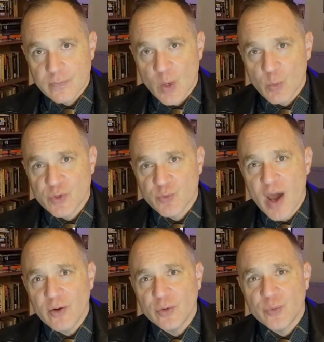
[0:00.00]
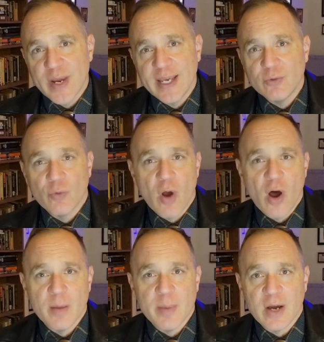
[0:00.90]
Was Ronald Reagan
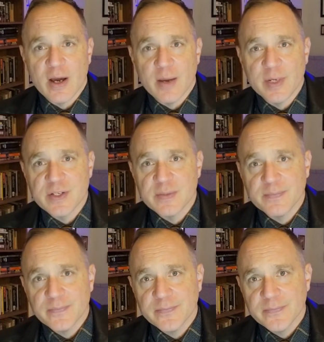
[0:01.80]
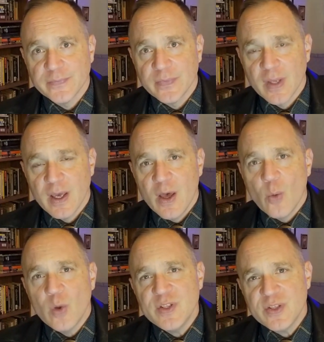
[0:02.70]
wrong about communism?
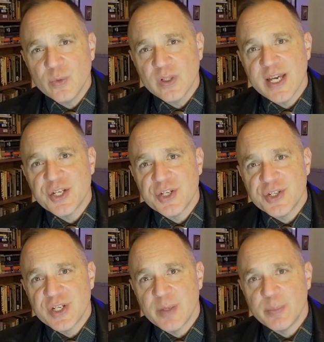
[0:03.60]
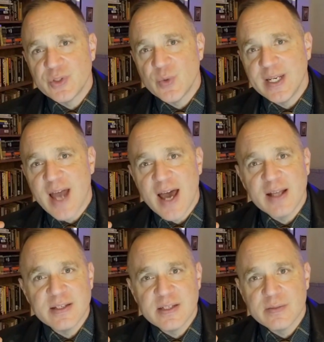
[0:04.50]
What's the relationship between
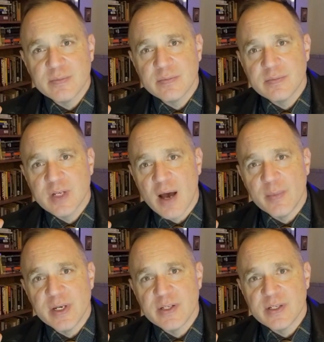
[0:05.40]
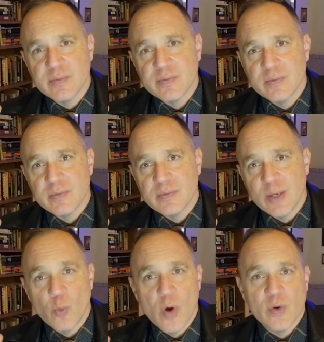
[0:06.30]
nihilism, communism,
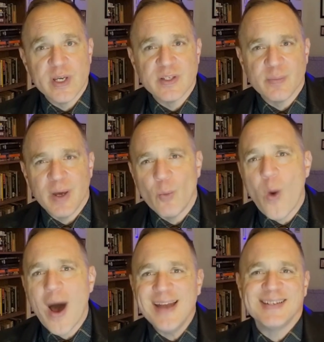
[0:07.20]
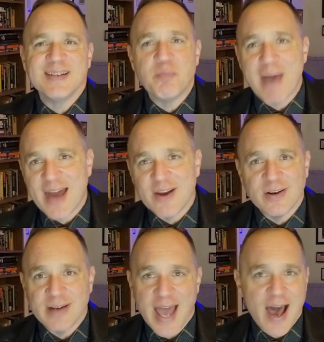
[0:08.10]
and wokeism, and why does it matter
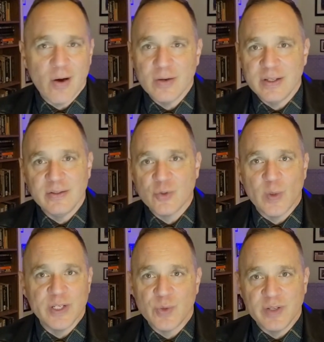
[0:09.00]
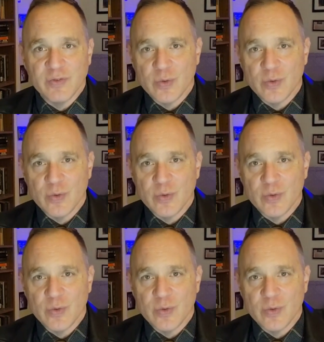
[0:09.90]
now in 2024?